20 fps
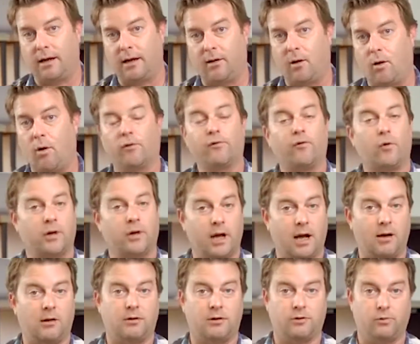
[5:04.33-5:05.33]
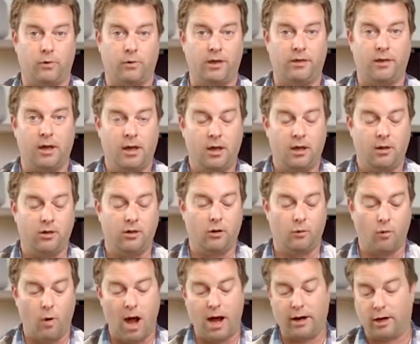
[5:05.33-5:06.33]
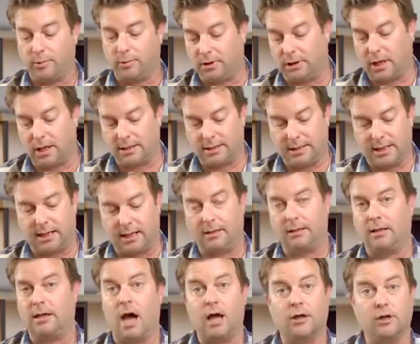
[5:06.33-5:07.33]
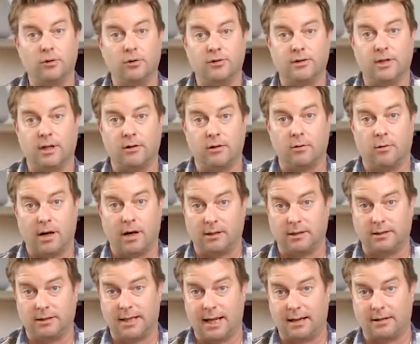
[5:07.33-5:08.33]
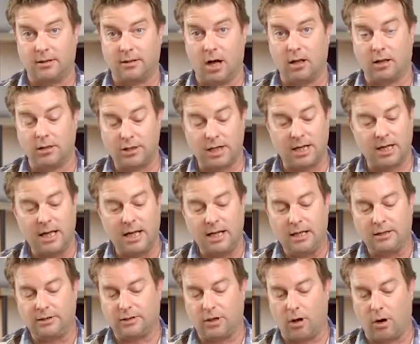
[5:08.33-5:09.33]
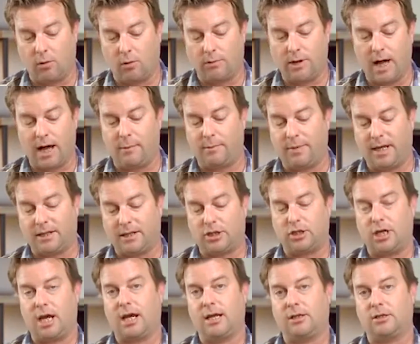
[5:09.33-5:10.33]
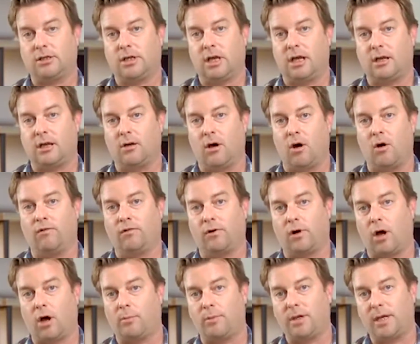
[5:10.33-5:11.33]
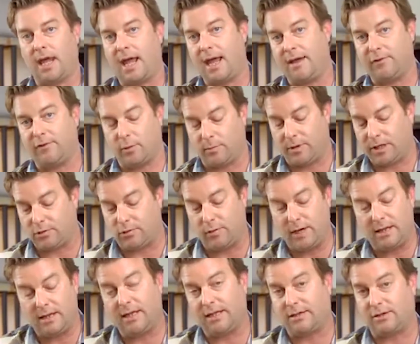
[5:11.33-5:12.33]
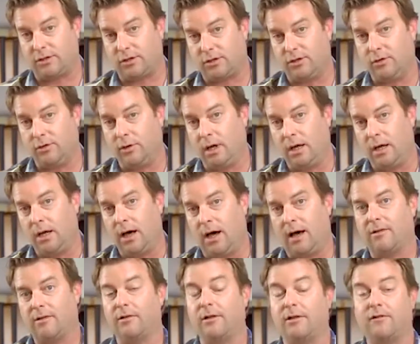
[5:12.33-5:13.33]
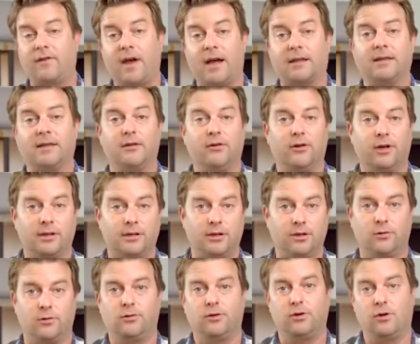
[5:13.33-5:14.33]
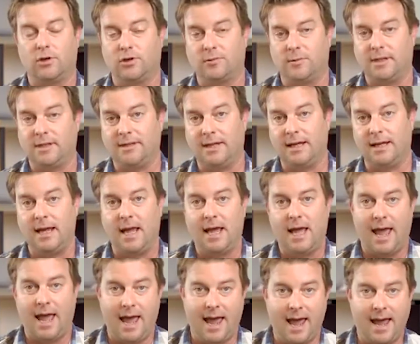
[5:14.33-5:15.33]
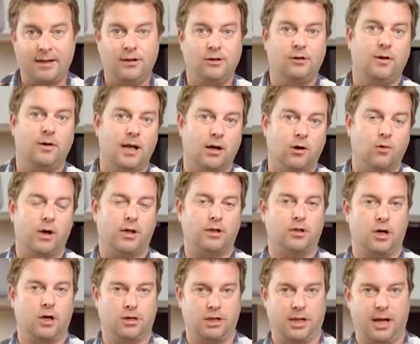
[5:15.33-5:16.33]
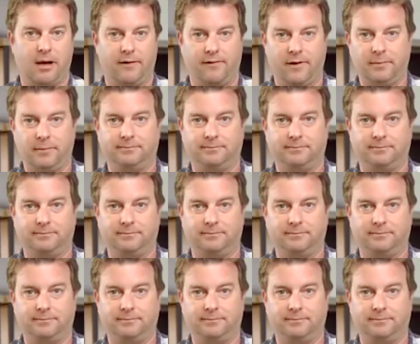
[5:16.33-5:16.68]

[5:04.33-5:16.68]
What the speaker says: or 40 hours with the wire plugged in, not using the wireless technology. So not a big change in overall behavior between these two, other than the fact that you get to use USB-C and you get quick charging out of it.